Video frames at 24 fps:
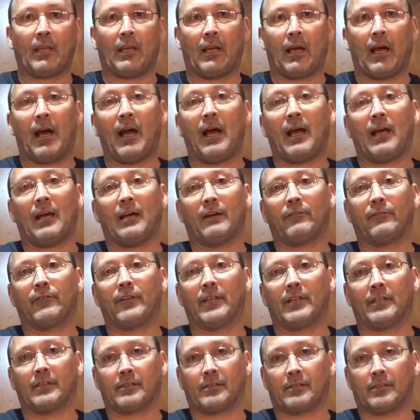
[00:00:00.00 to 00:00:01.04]
I have
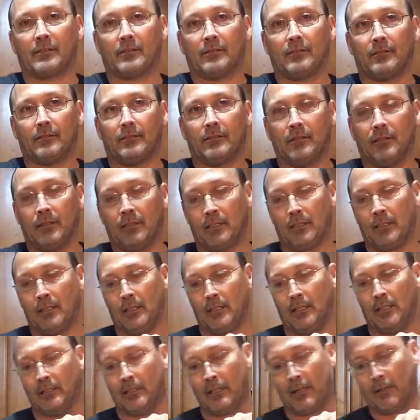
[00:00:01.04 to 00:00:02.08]
this.
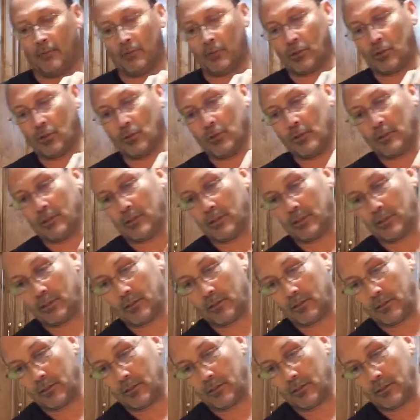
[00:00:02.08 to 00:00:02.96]
Now I'm sure